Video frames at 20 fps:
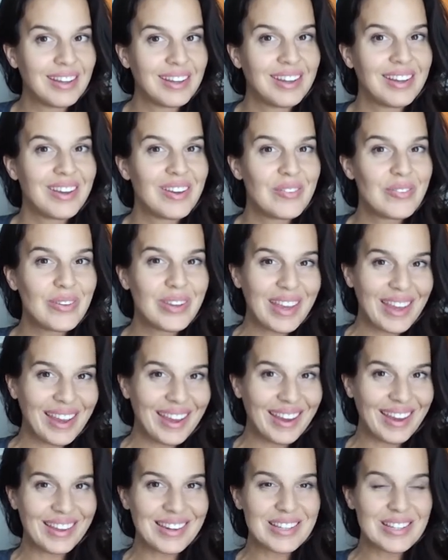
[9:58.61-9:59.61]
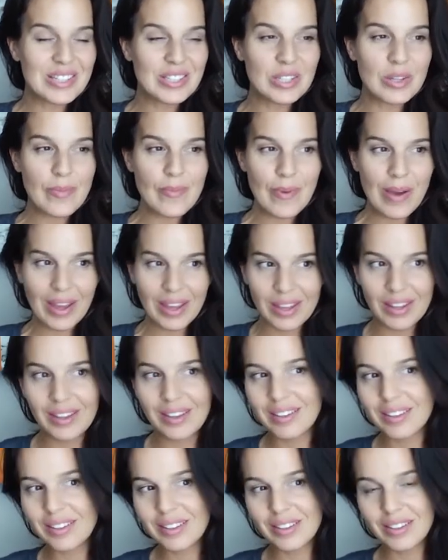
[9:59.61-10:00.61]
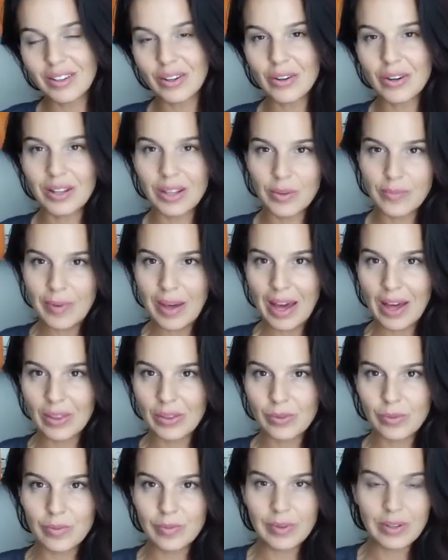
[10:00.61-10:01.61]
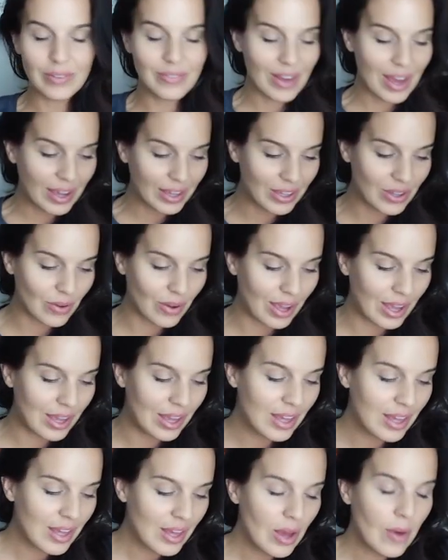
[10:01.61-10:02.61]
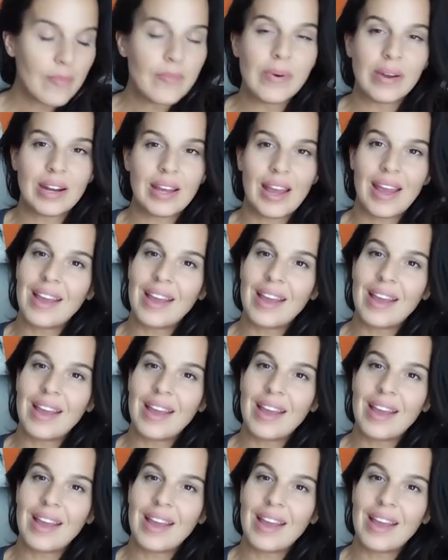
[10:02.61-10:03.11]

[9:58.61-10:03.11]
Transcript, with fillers: if you can because you might go to the bathroom and evacuate. But at 8